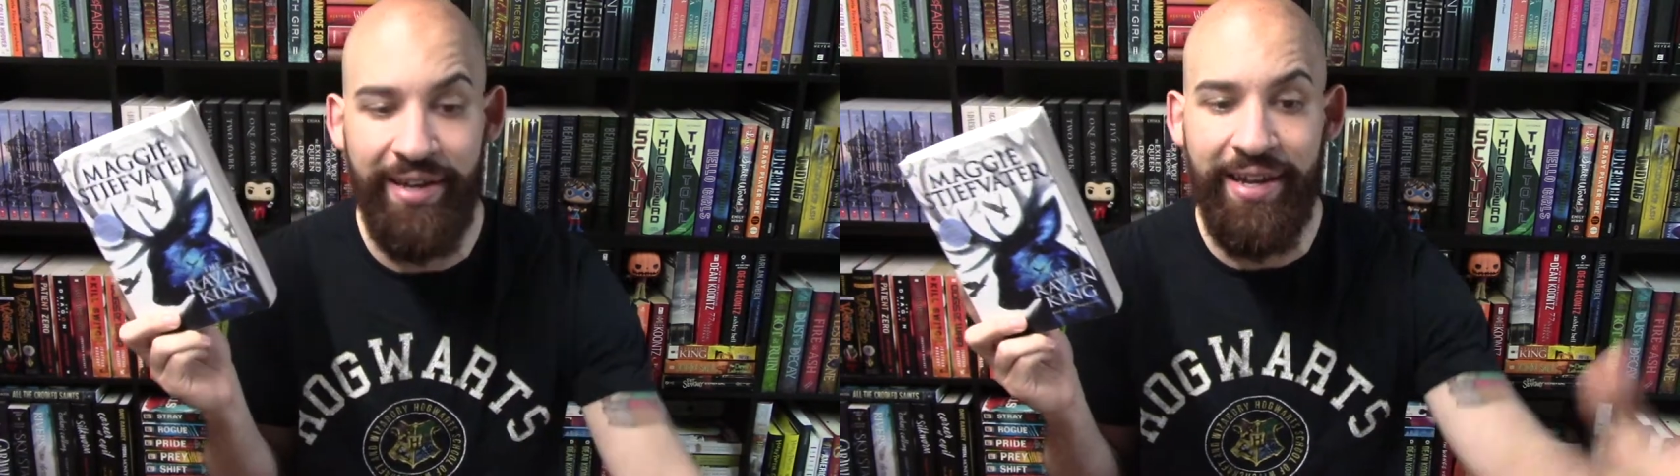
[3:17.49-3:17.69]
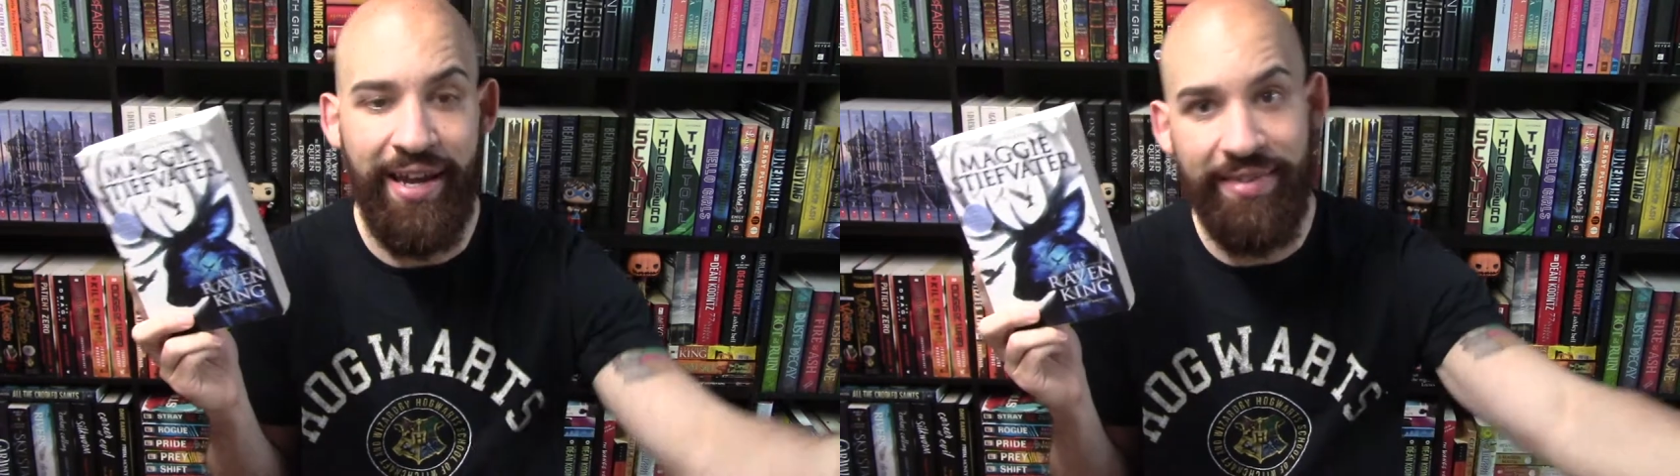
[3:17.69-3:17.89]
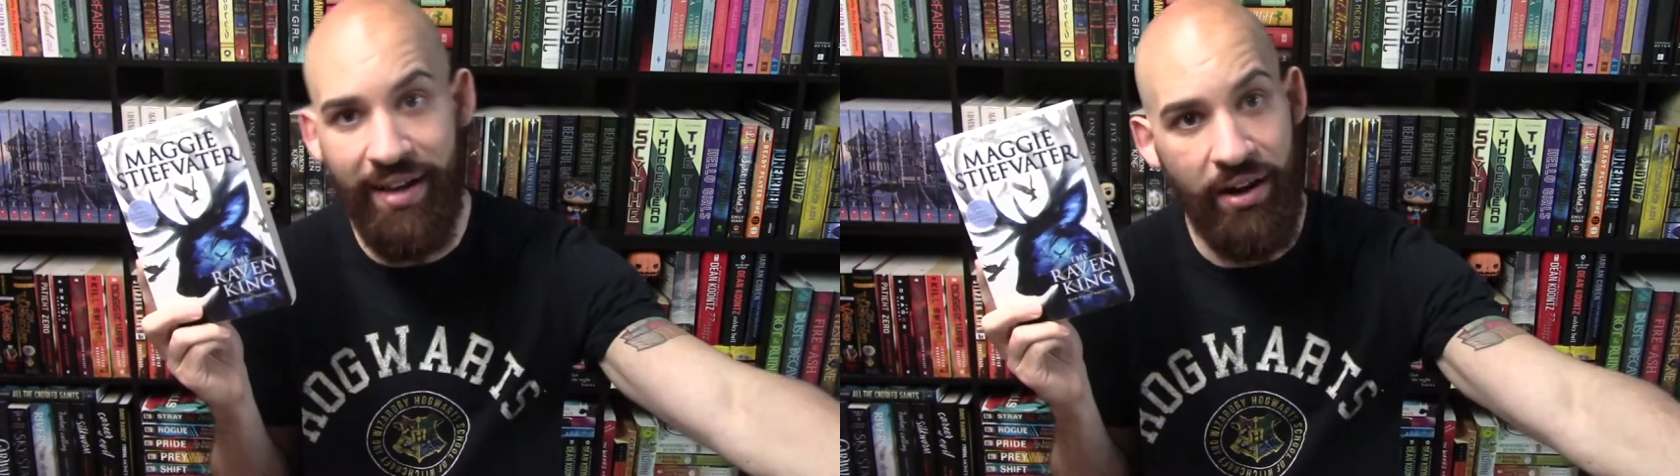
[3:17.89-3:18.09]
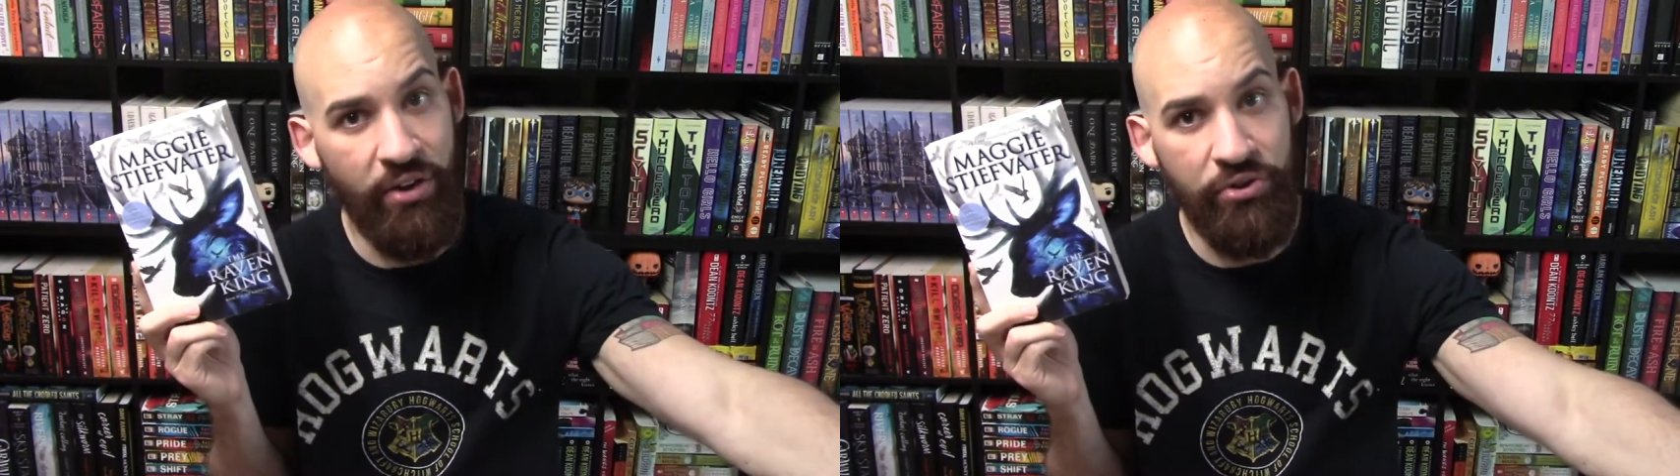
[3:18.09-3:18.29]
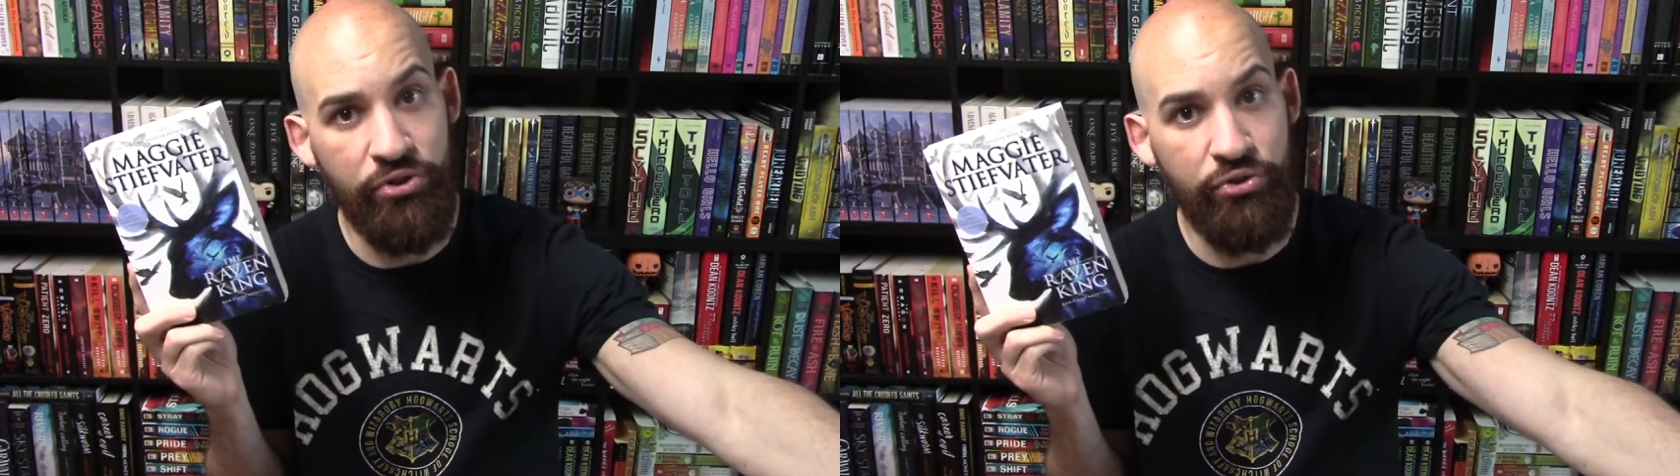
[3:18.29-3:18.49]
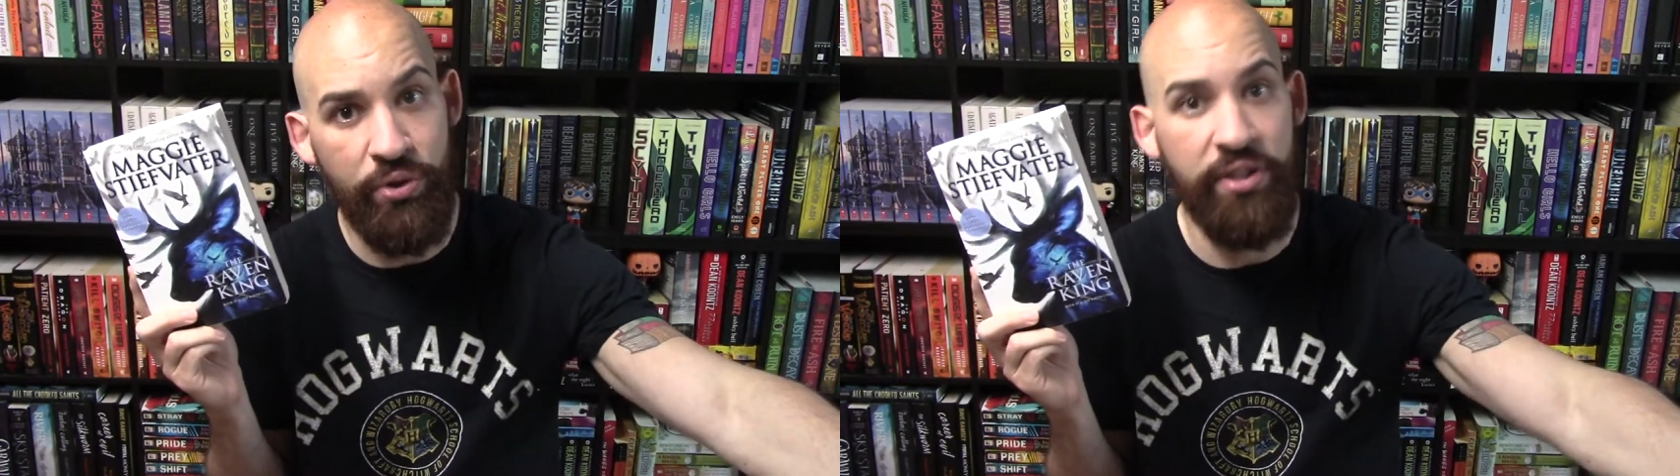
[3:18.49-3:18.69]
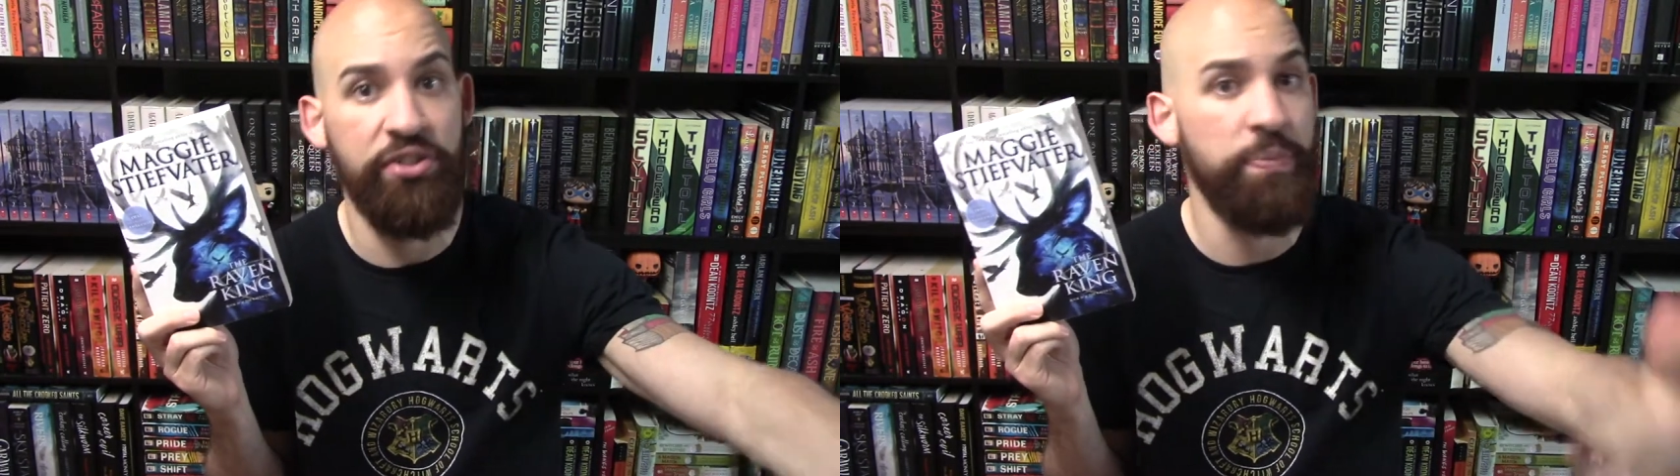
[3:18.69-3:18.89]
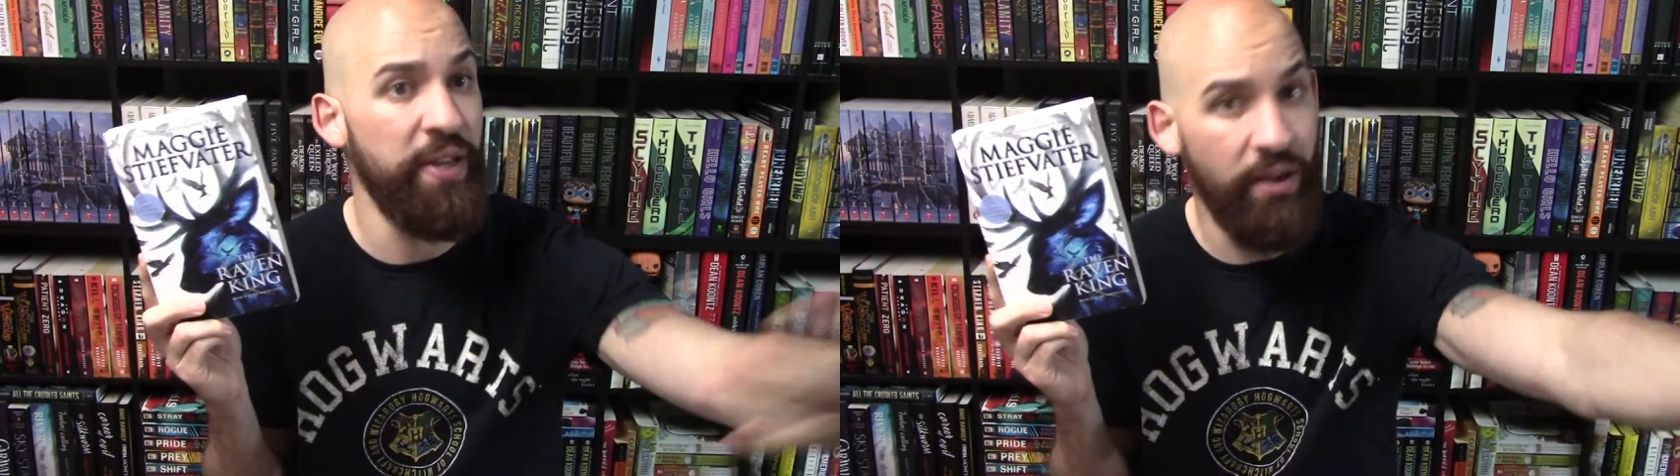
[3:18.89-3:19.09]
in that other tril
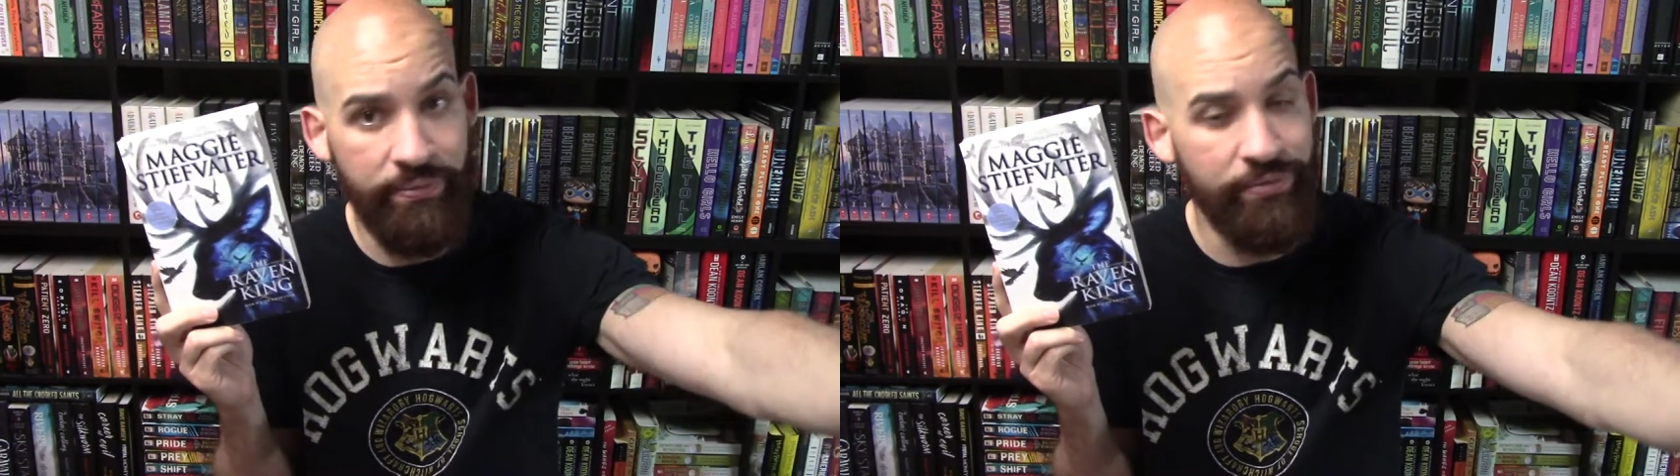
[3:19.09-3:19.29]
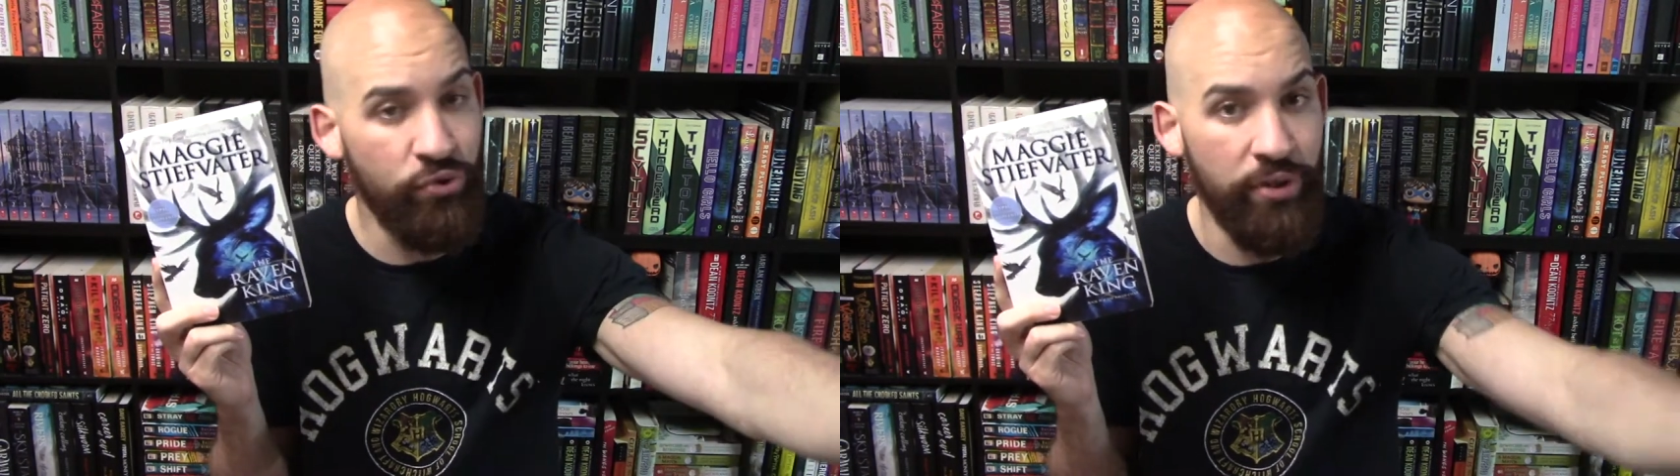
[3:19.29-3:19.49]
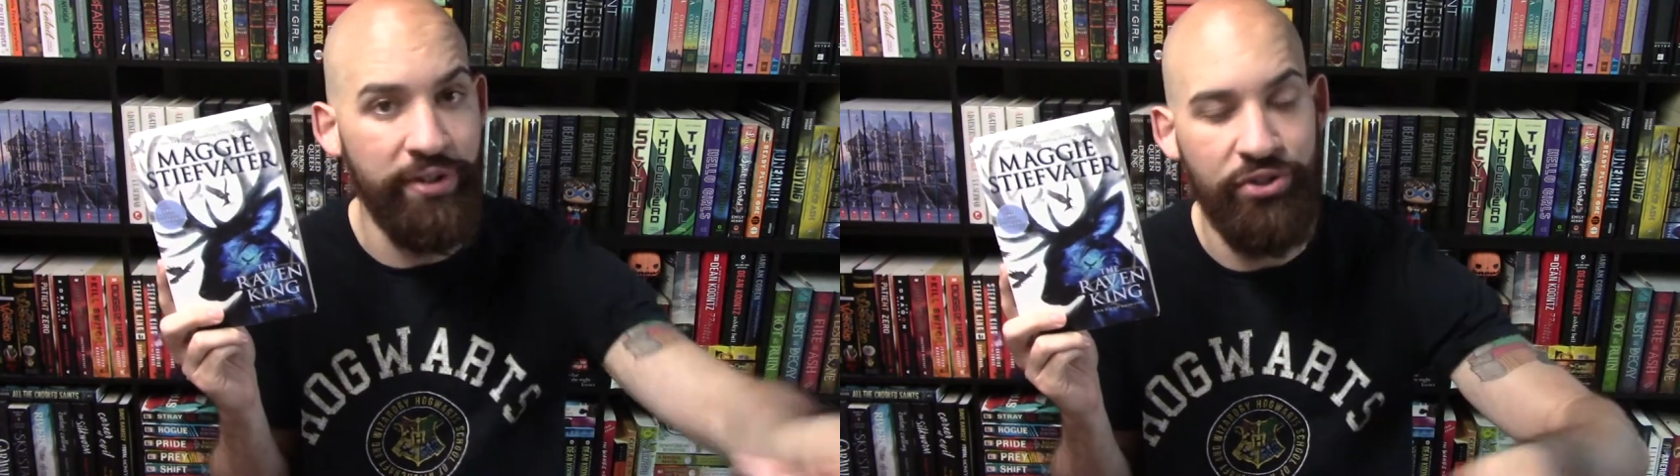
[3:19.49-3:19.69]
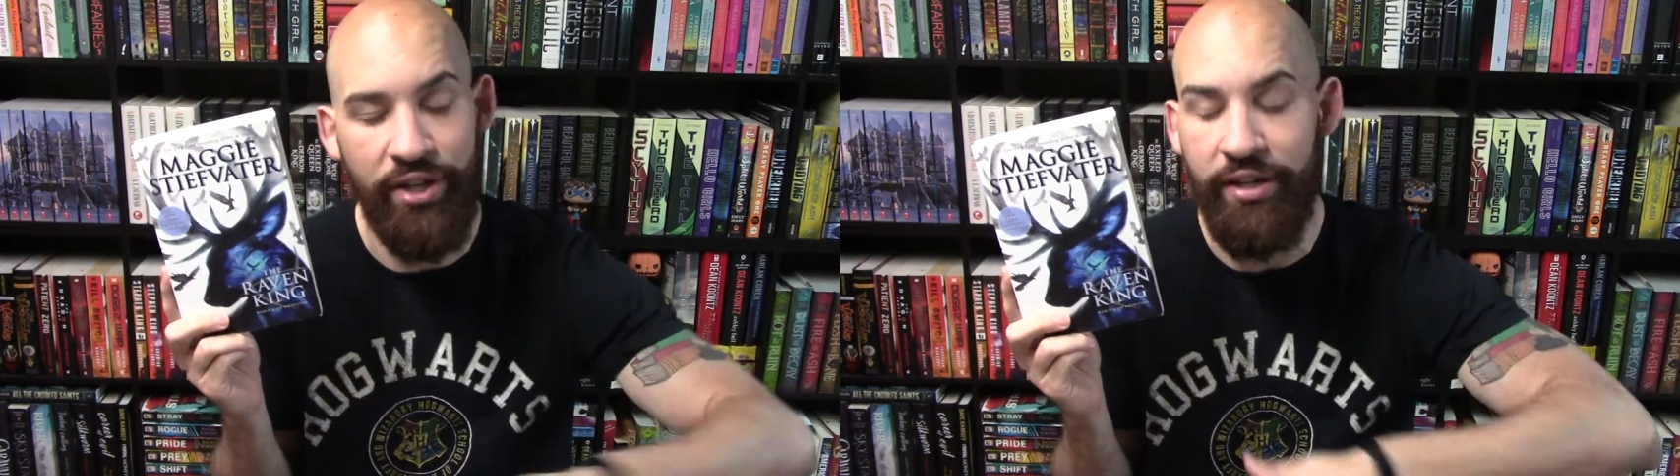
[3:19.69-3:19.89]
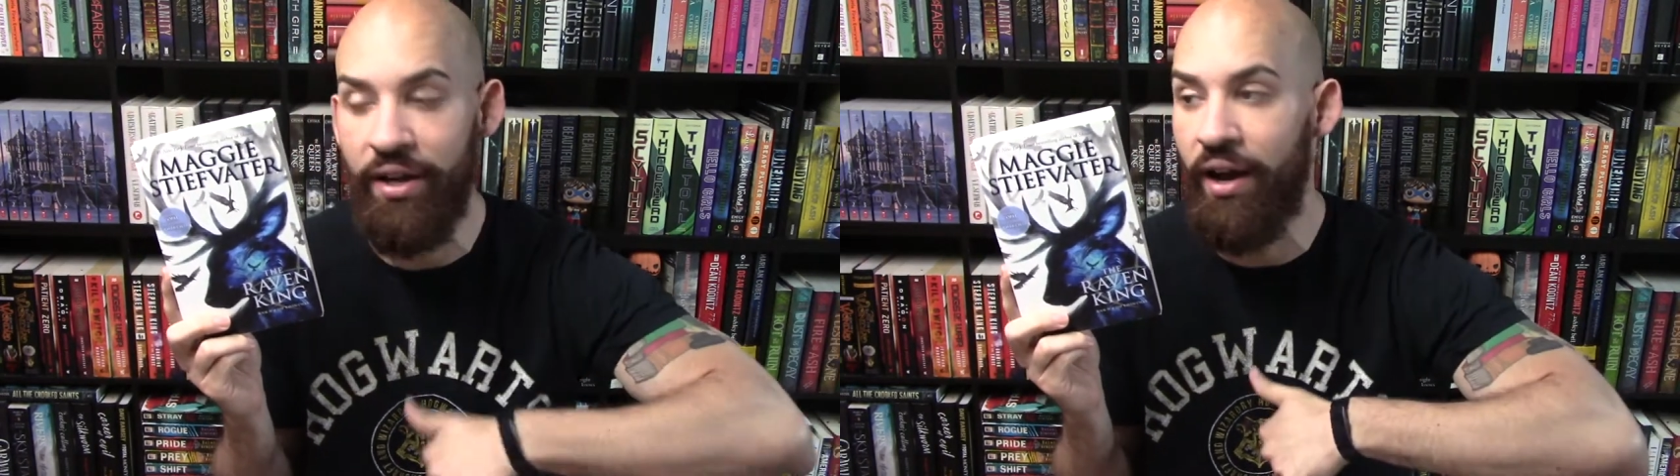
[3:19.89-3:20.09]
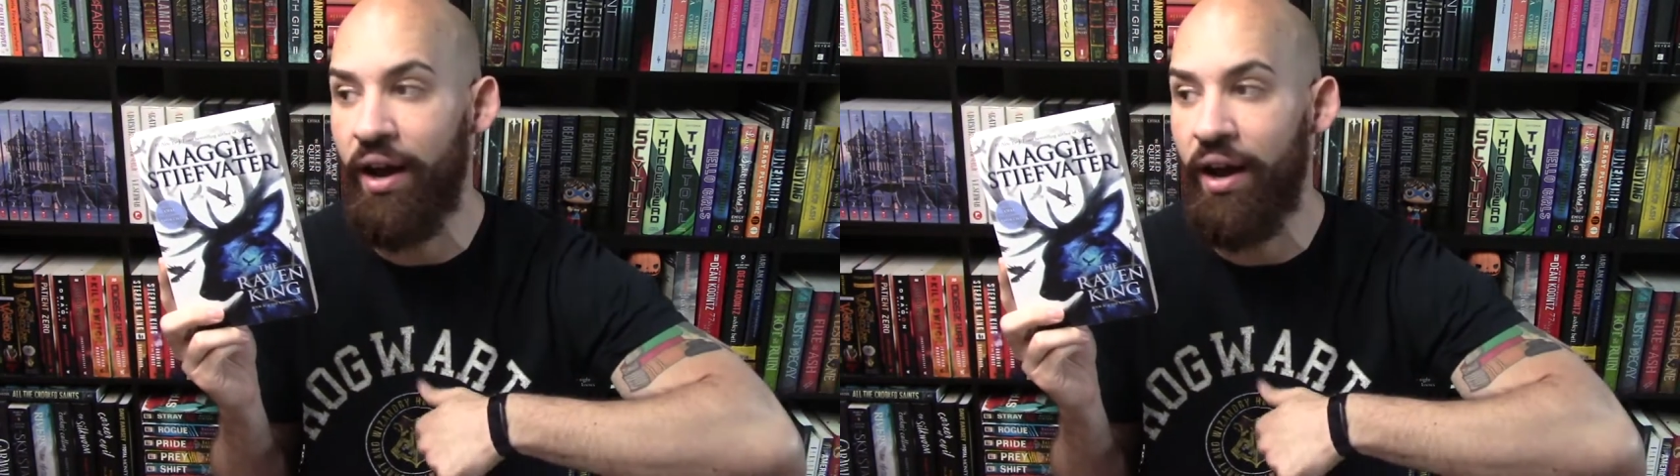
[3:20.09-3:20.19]
spin-off trilogy.